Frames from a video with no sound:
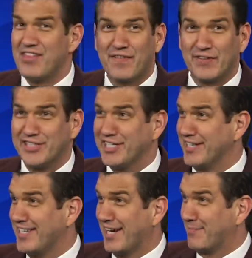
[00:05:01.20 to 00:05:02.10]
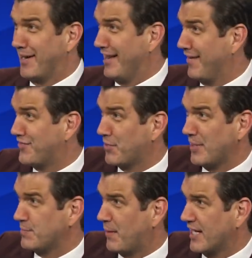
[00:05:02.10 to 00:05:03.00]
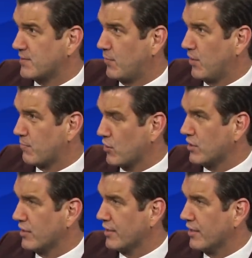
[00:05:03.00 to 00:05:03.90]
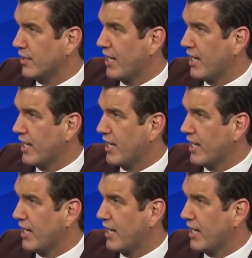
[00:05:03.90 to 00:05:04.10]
think Virginia Tech might have left their best basketball in Brooklyn.